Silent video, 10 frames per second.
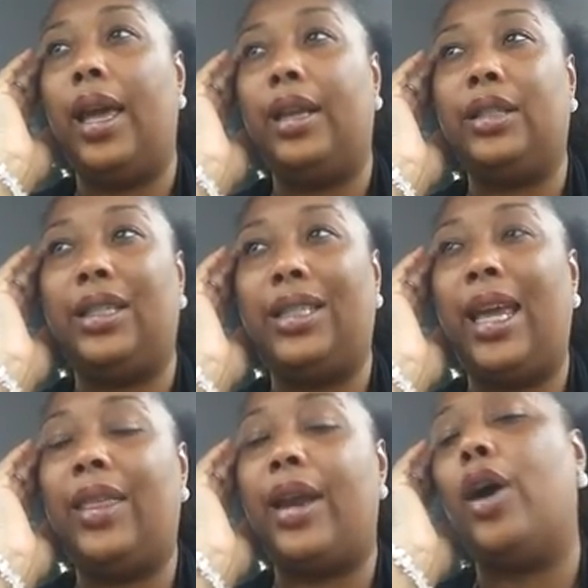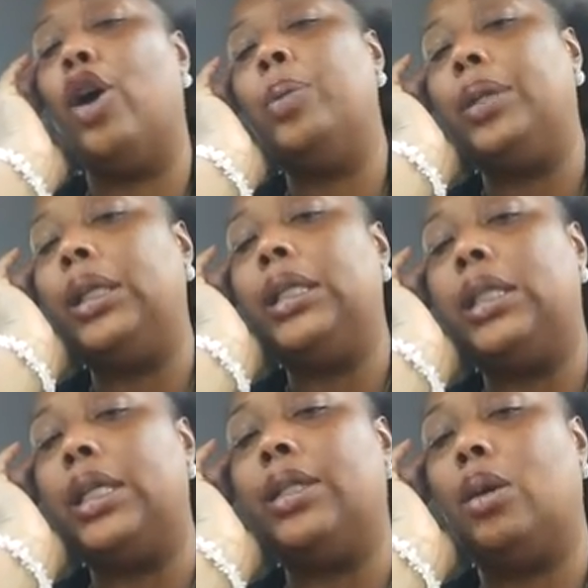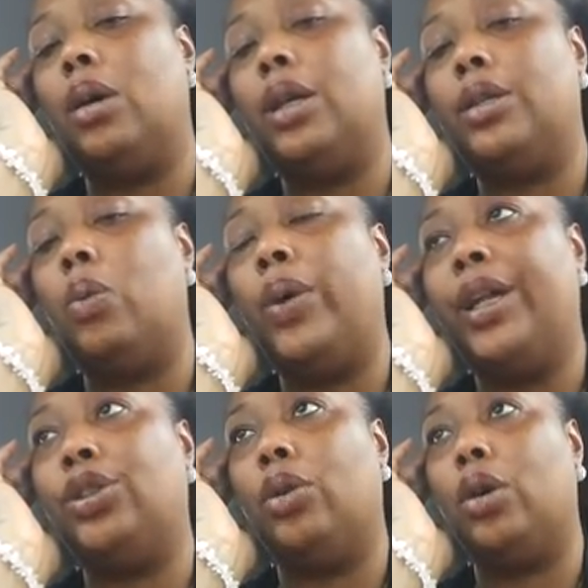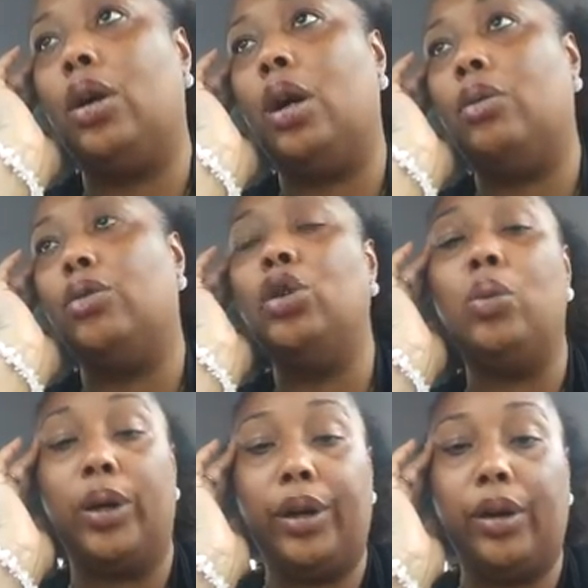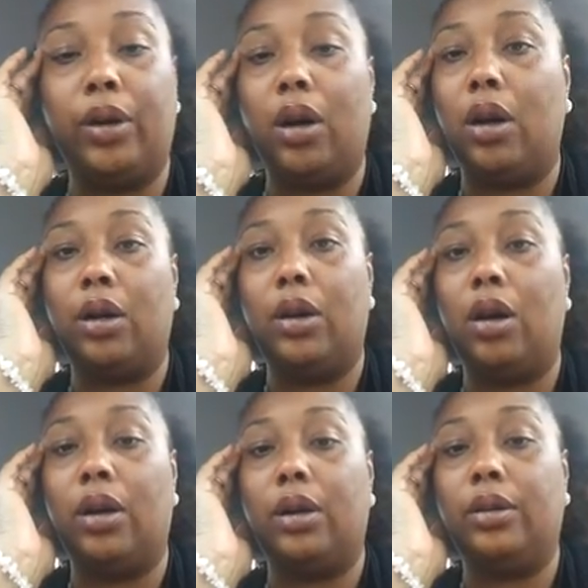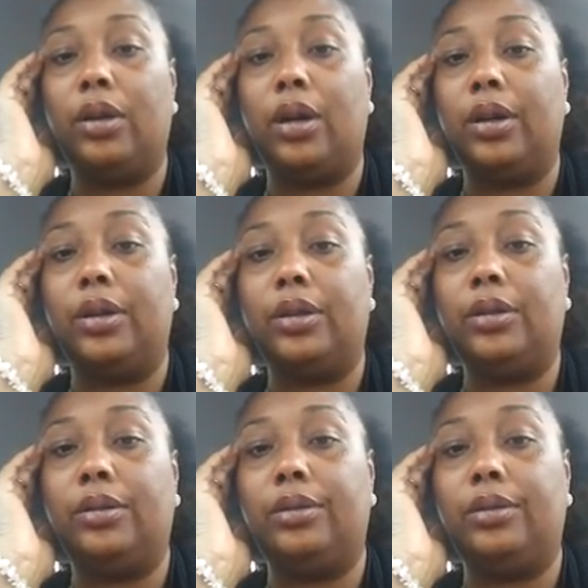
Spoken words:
to say that an herbalist is a witch or a root worker or